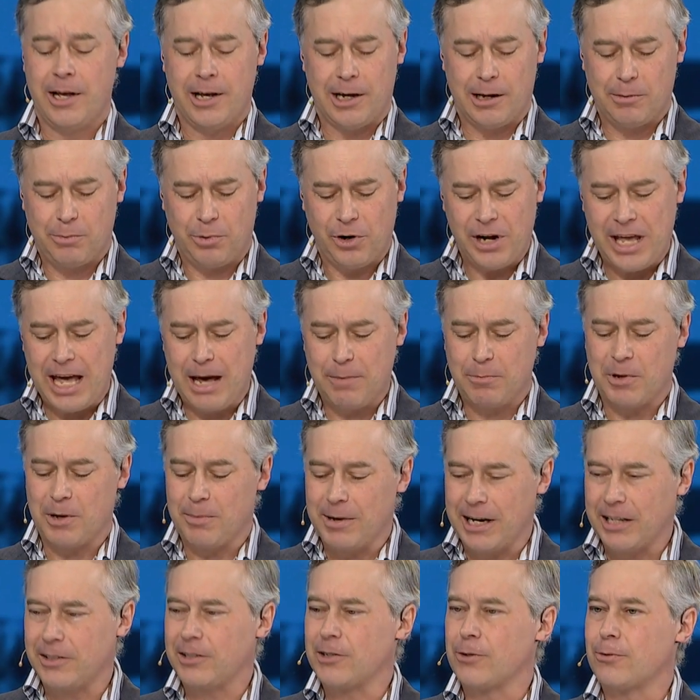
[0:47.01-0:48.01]
I'm pretty happy
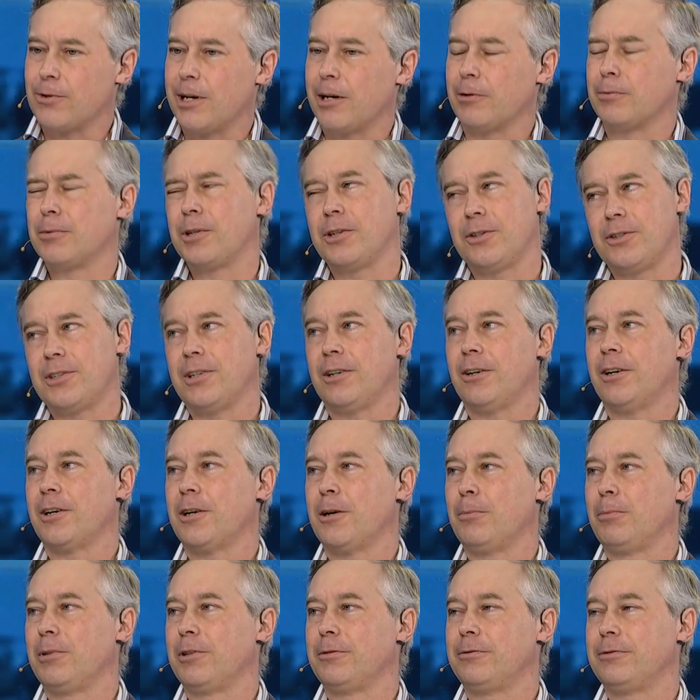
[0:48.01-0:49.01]
about this round because there are a
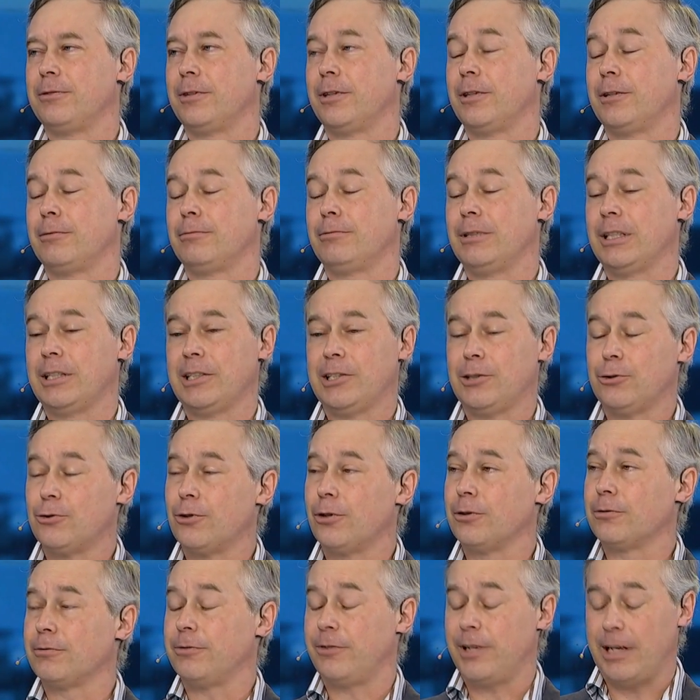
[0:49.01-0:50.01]
couple of uh, really
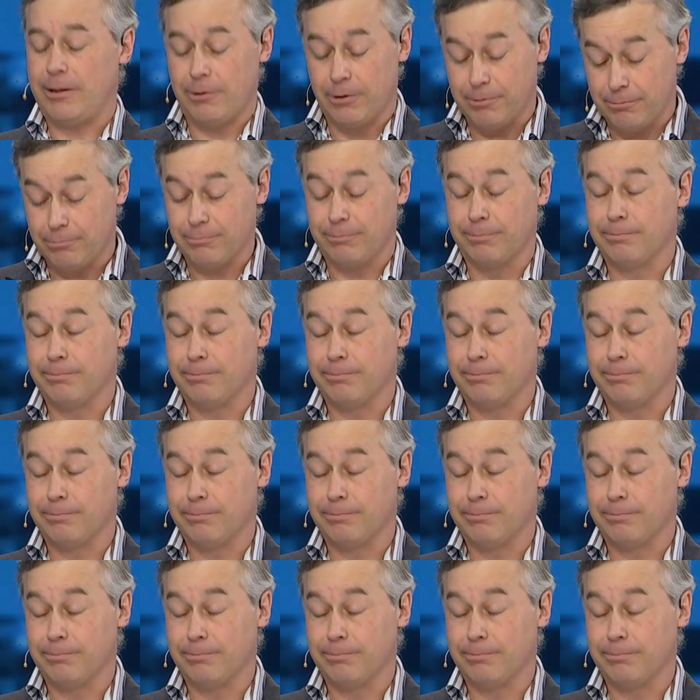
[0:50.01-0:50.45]
strong fa or